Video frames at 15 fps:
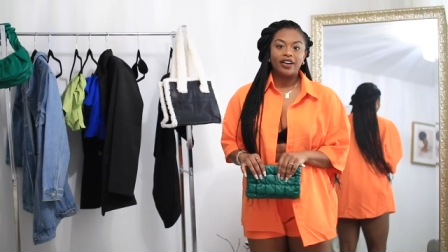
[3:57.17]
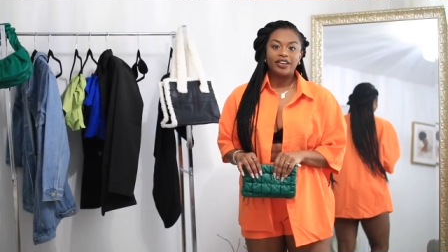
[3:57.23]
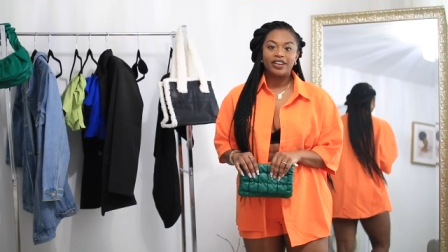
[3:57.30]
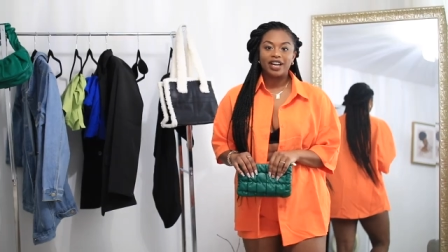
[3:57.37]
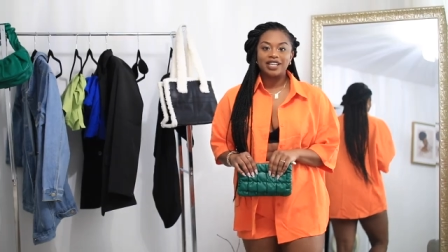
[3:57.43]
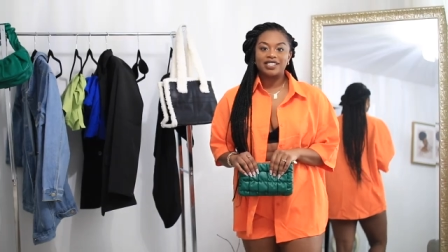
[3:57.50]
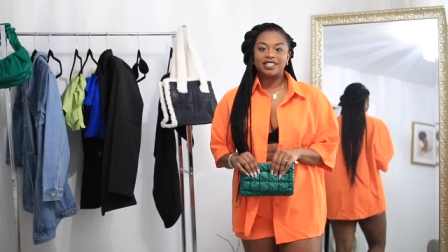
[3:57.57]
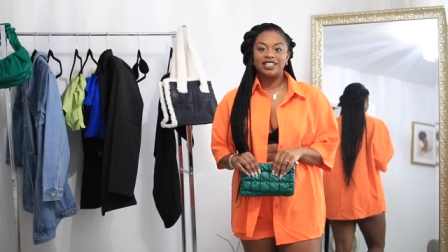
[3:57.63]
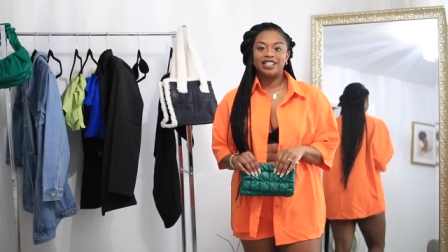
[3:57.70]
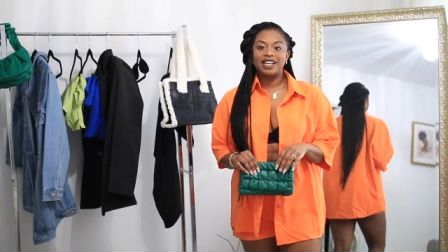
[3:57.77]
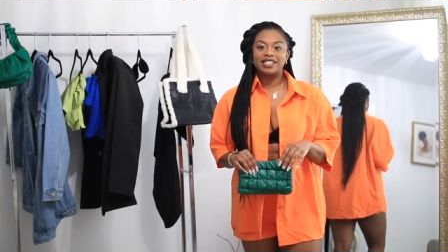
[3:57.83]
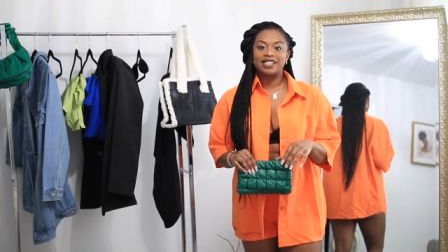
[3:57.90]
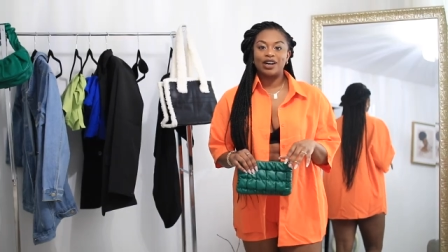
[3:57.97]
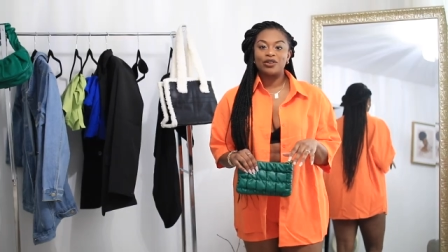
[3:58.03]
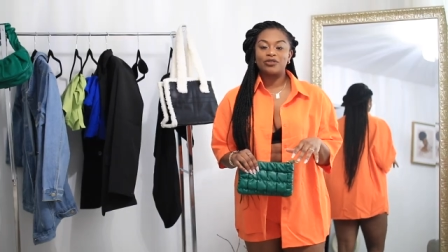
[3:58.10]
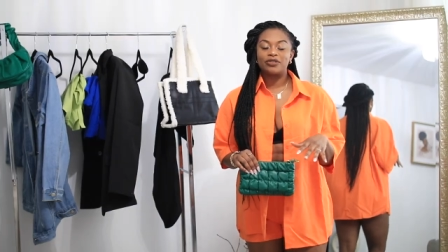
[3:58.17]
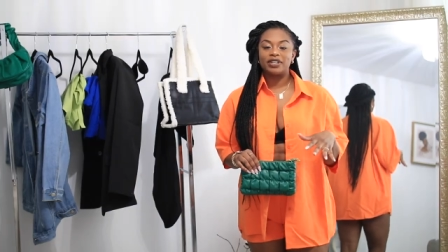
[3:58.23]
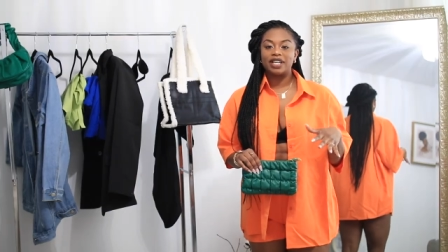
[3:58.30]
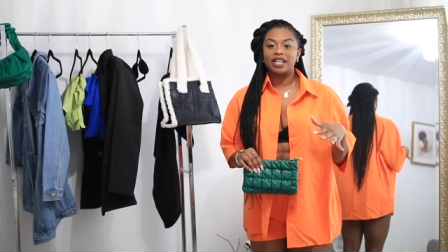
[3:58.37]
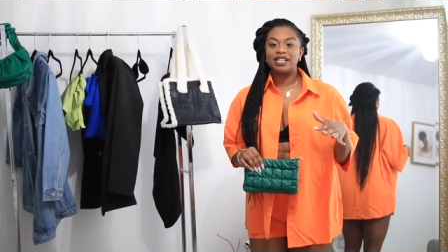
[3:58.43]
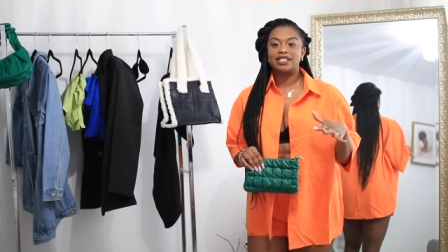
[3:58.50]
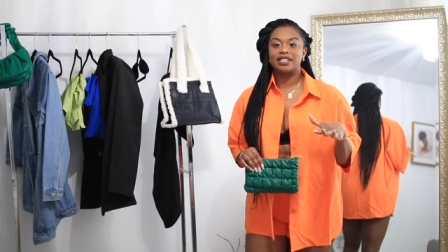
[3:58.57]
right, you guys, so the next
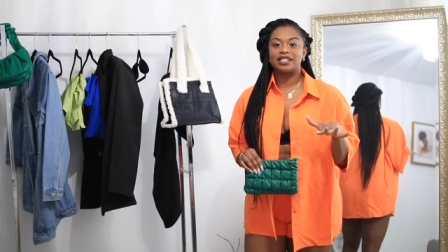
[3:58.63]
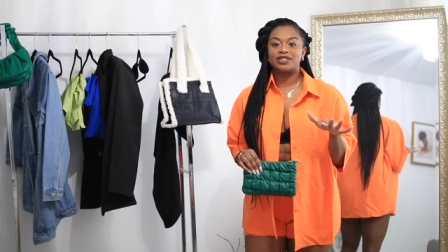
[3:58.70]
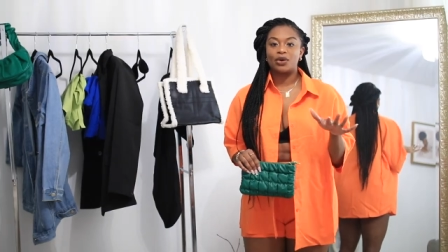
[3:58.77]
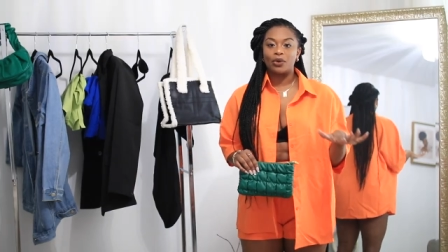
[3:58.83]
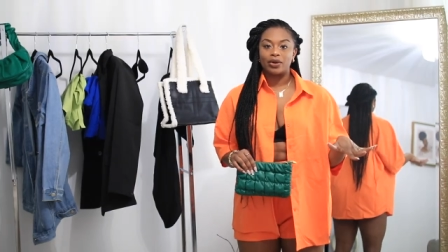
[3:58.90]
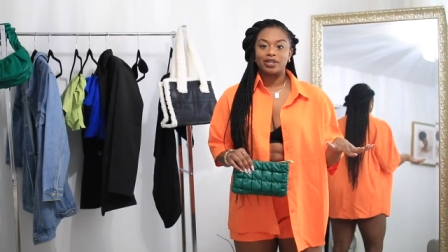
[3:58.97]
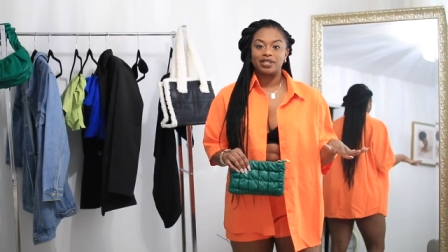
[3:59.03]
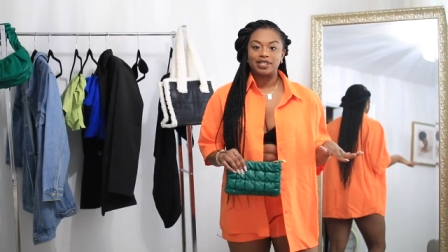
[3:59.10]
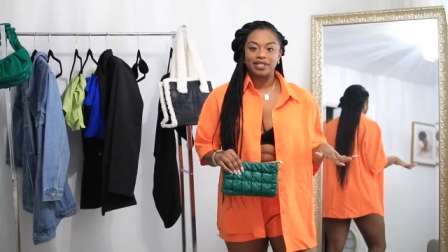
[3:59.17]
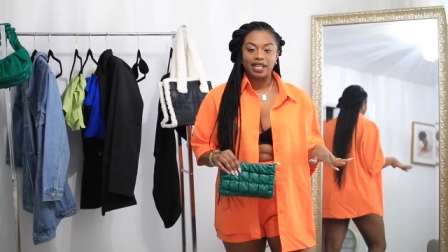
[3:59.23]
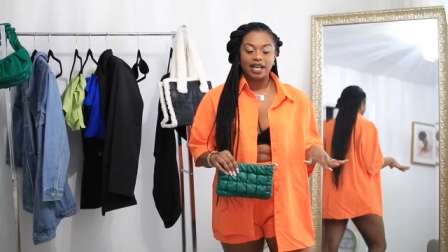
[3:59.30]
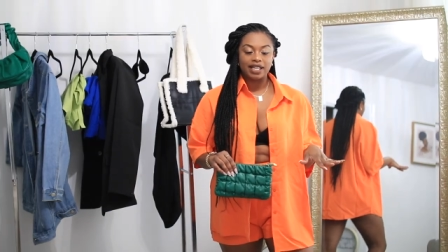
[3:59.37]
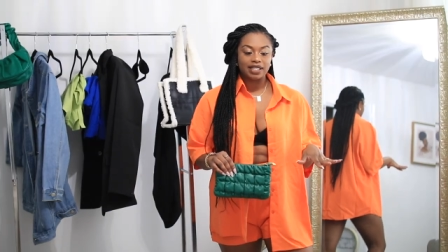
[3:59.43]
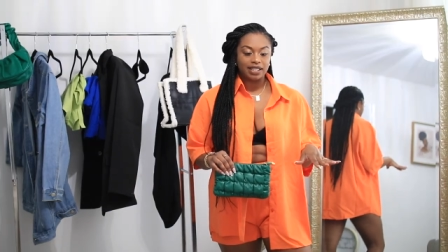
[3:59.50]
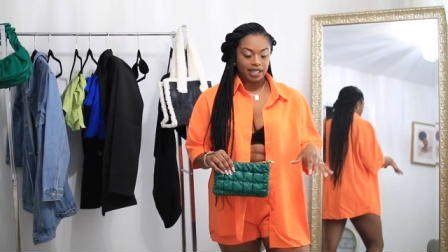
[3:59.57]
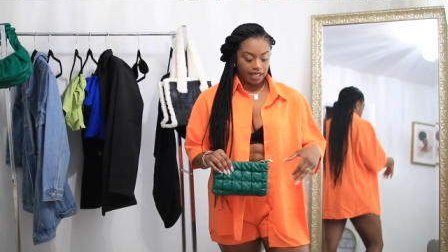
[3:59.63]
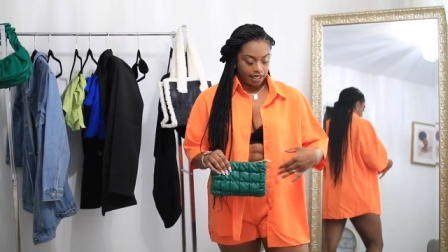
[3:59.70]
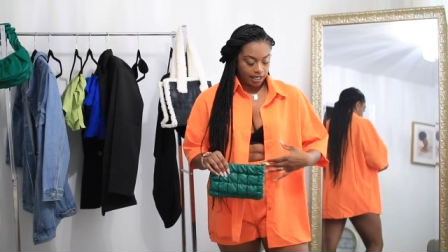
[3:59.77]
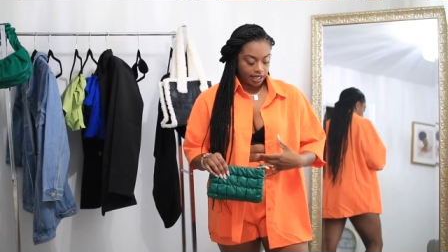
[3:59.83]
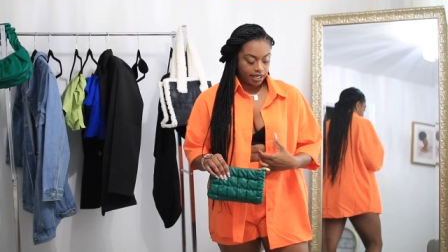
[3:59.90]
outfit is this orange set. It